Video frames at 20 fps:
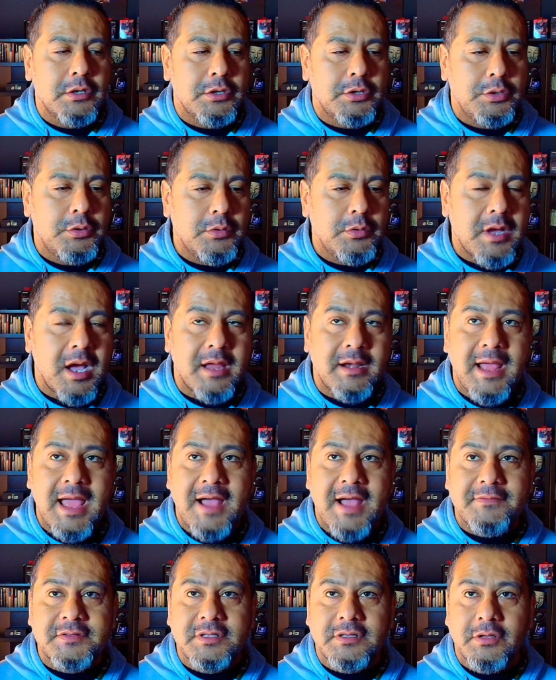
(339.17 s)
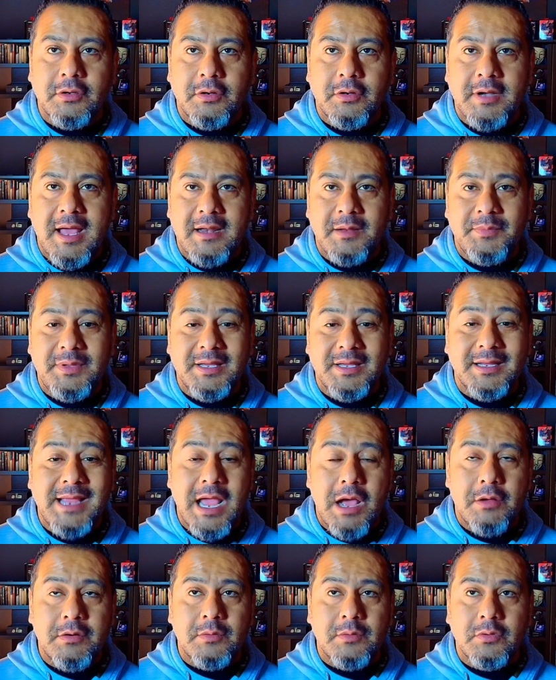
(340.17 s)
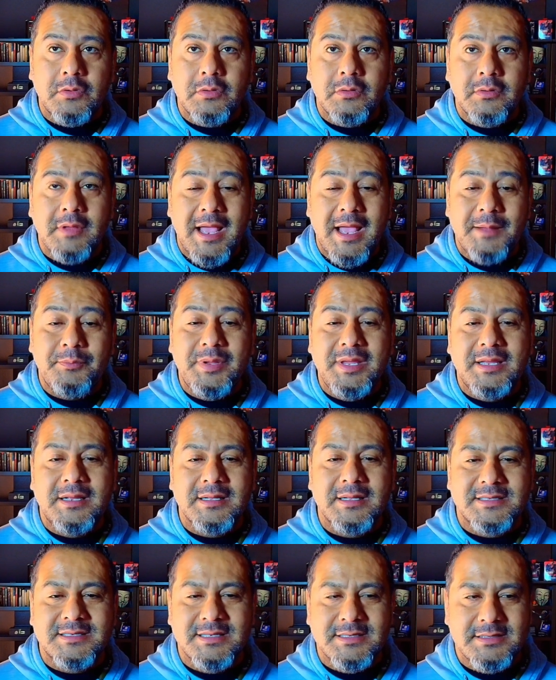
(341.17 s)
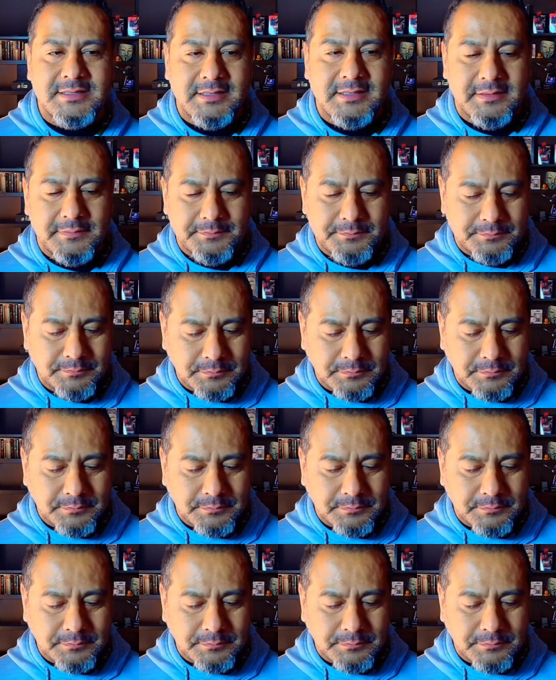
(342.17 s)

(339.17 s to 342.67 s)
You got to have to learn how to be accountable and be consistent.